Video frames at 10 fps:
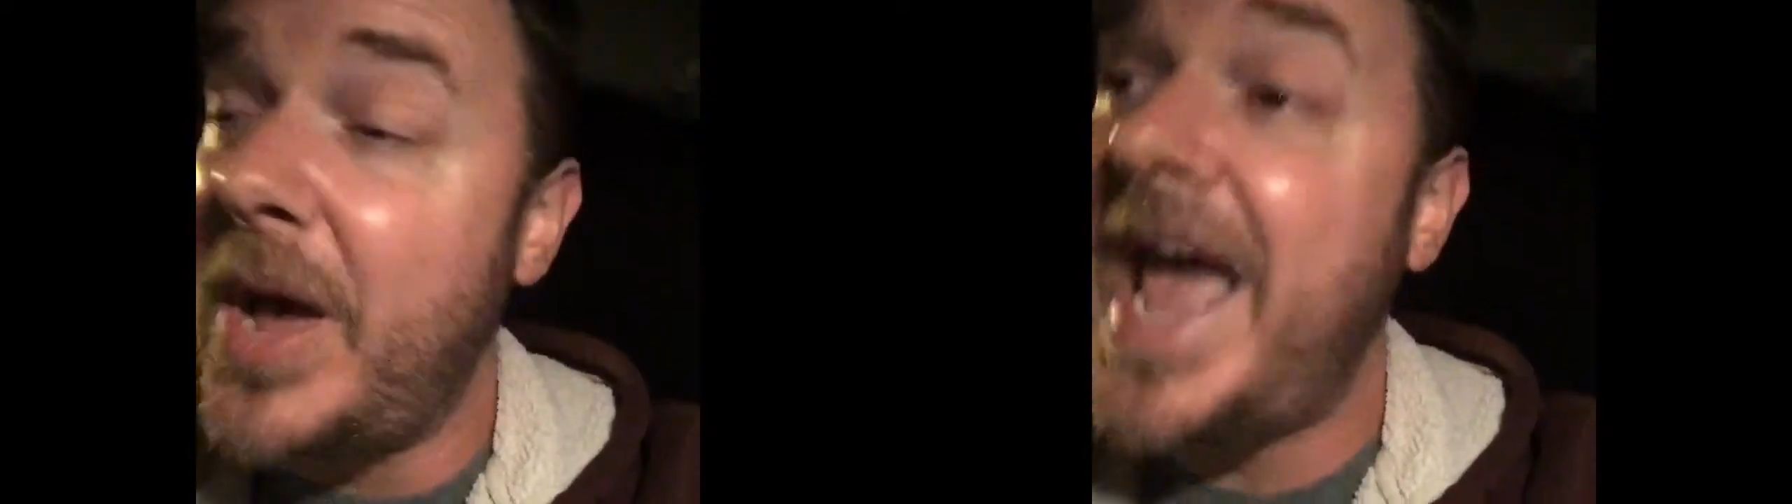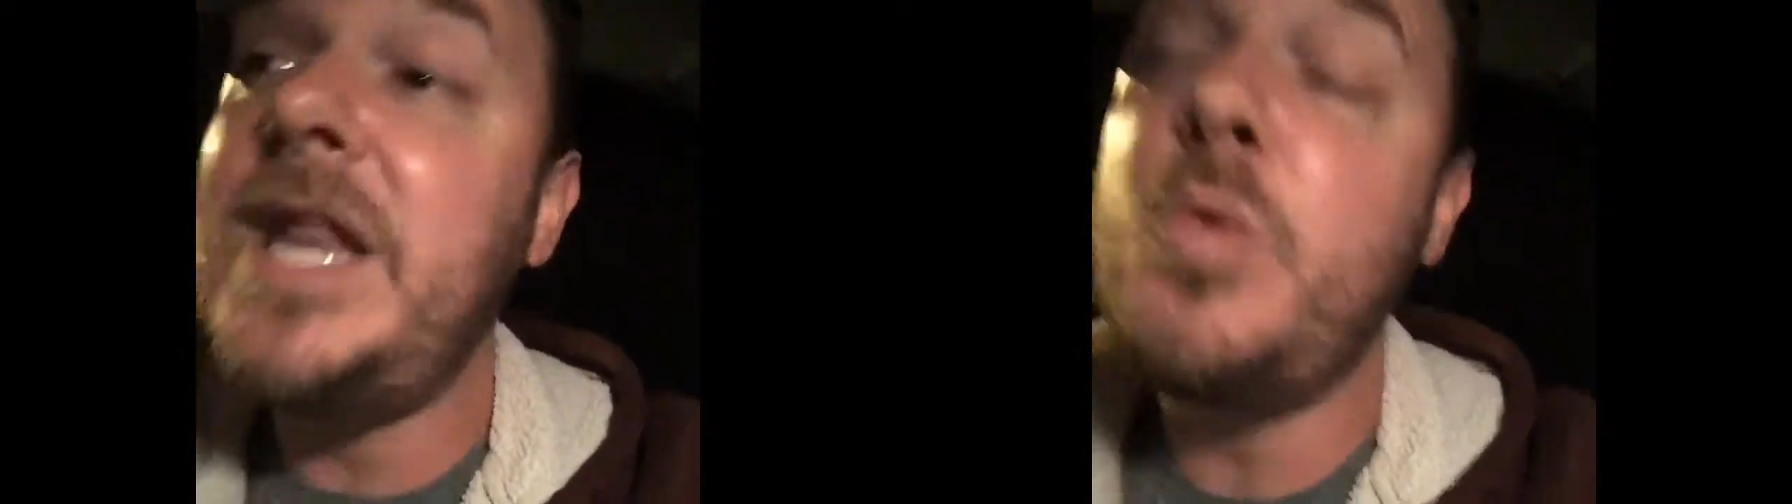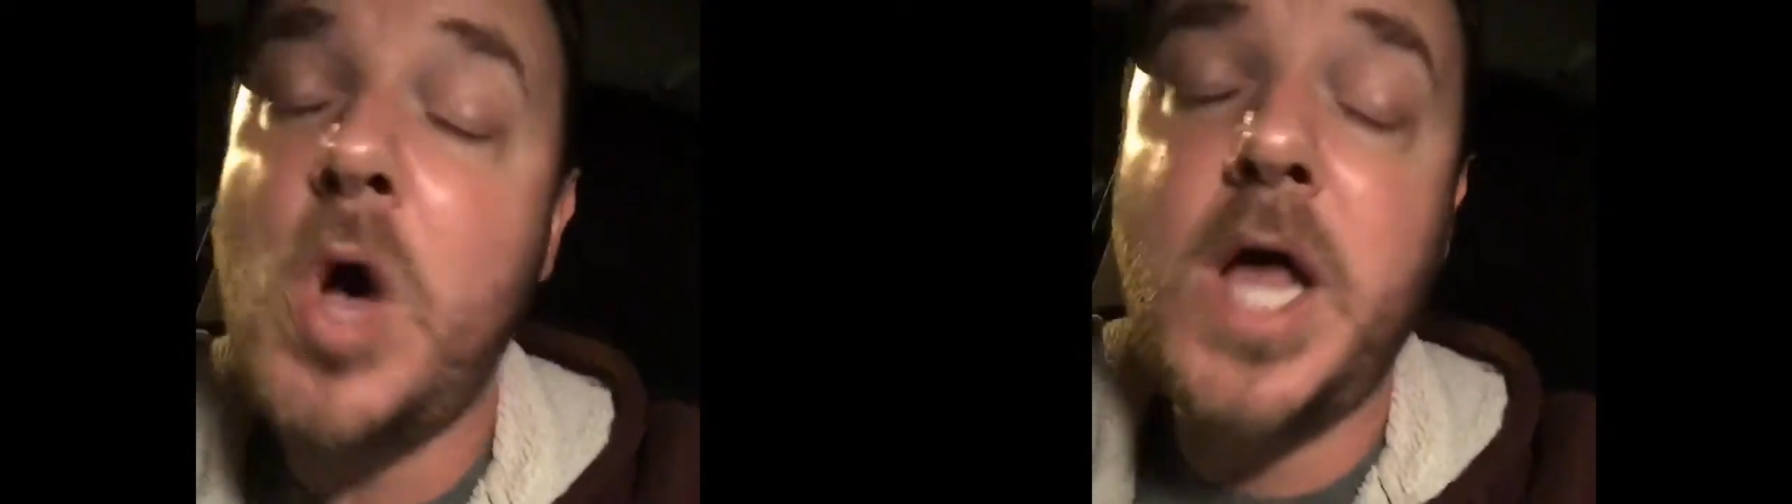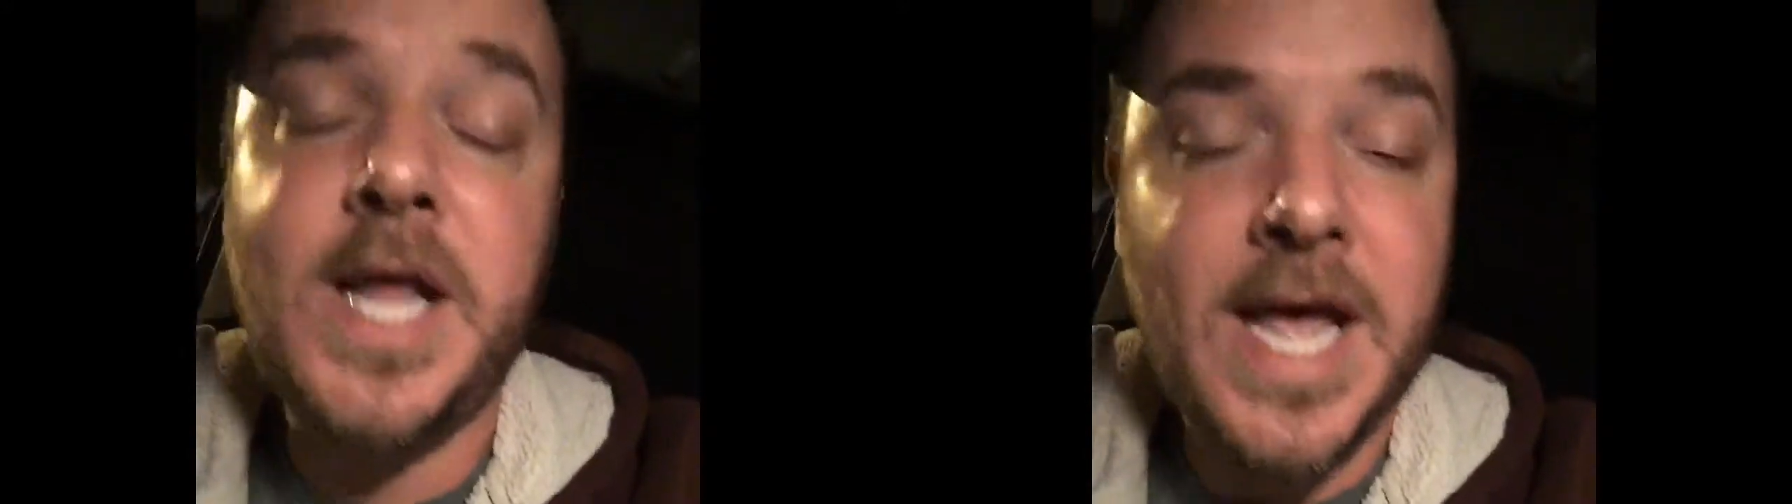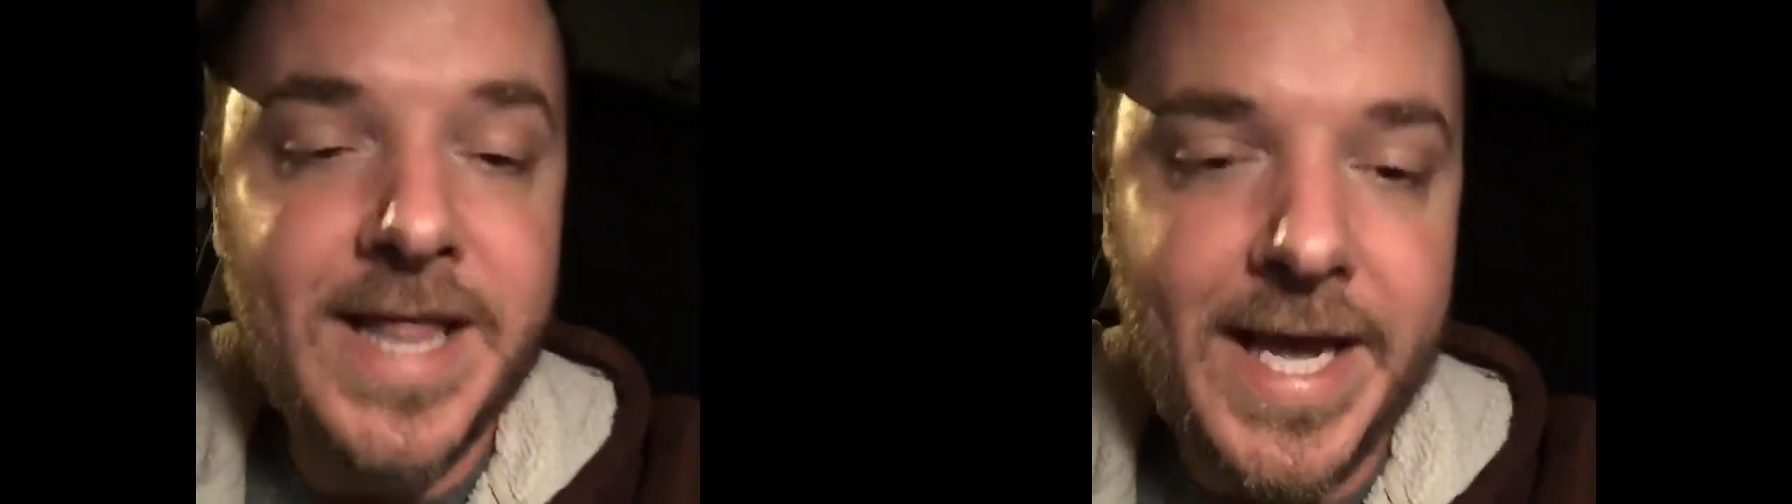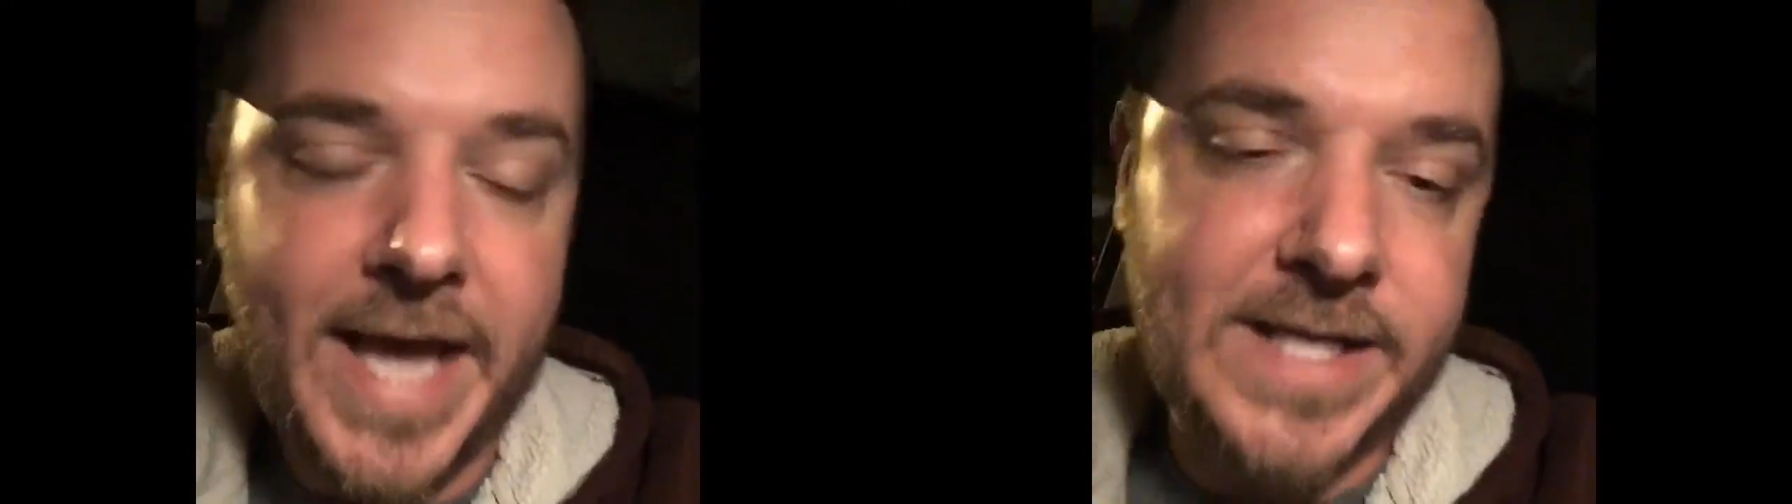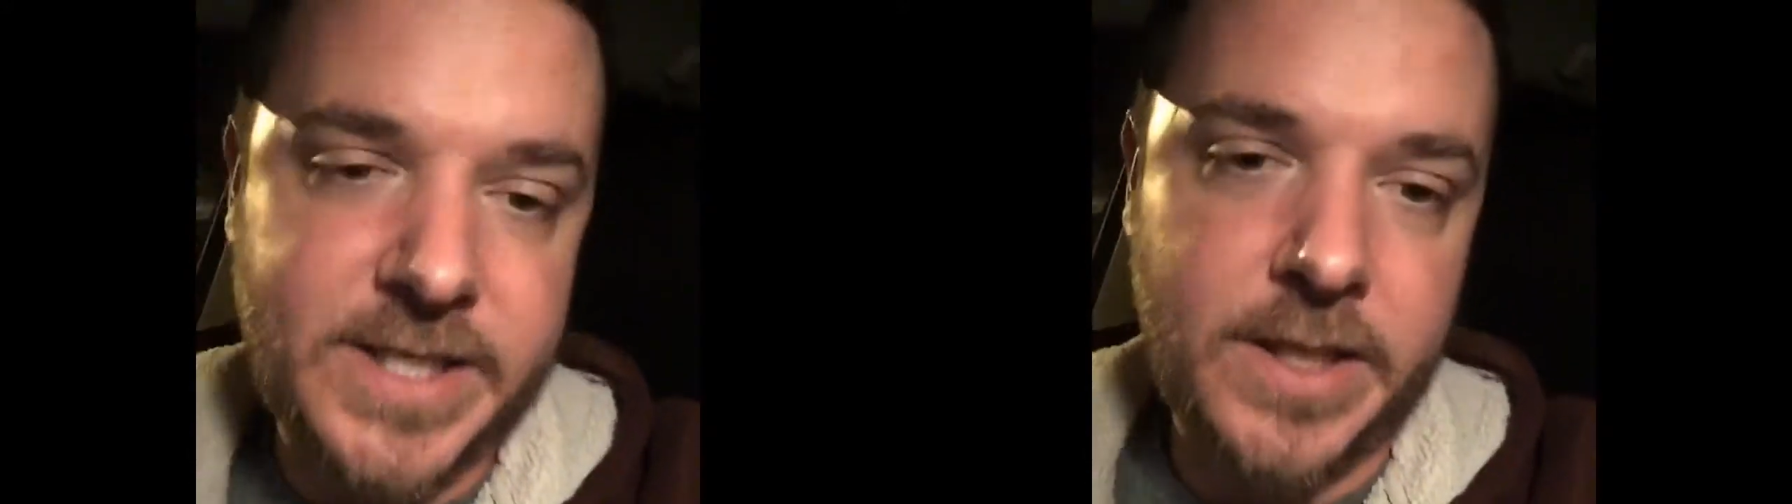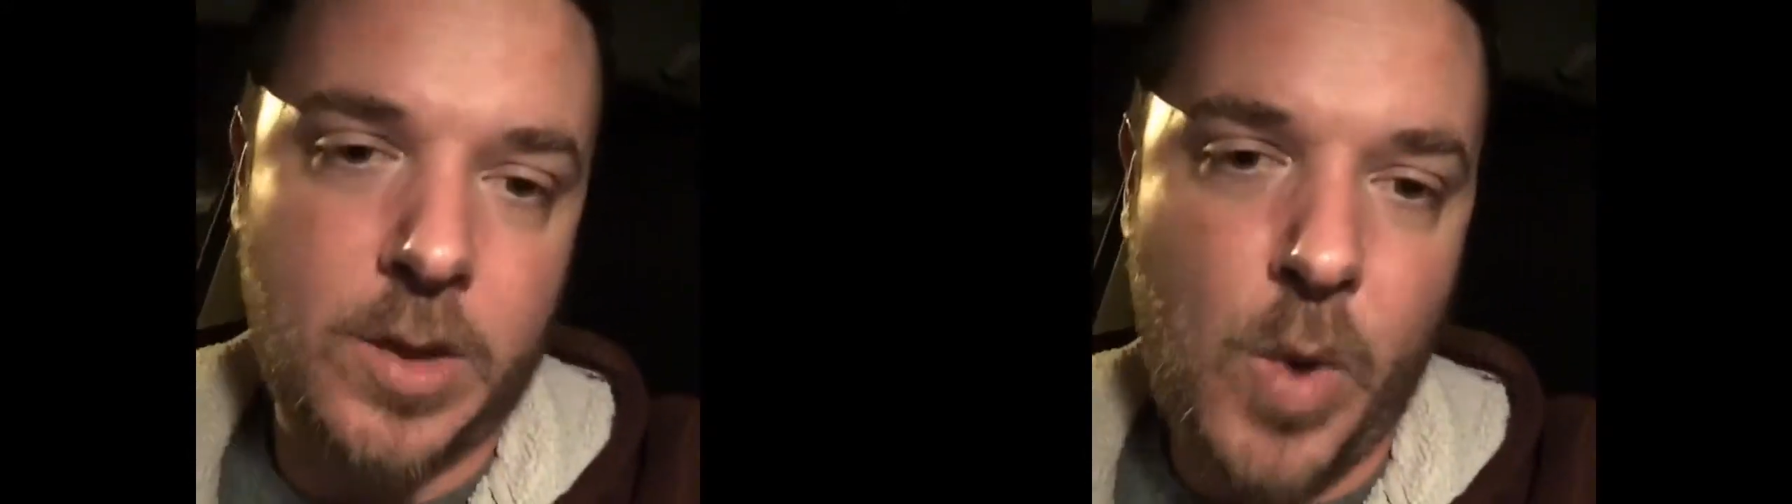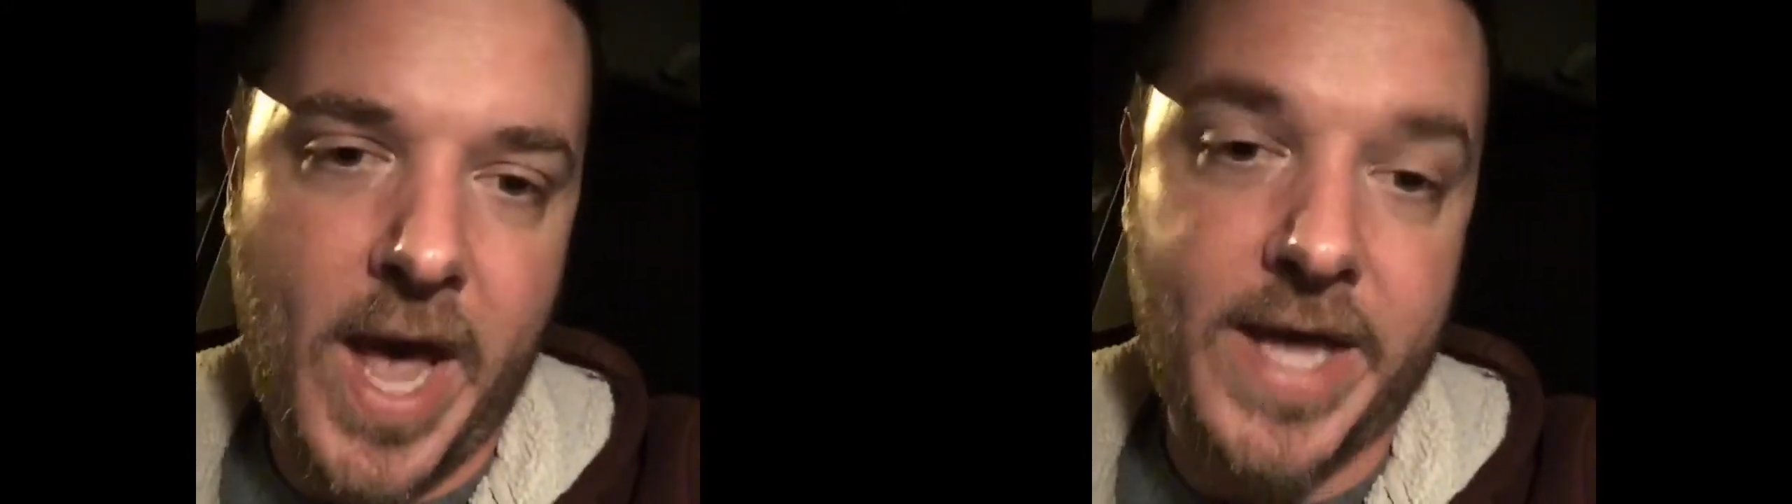anyone that gets in their way.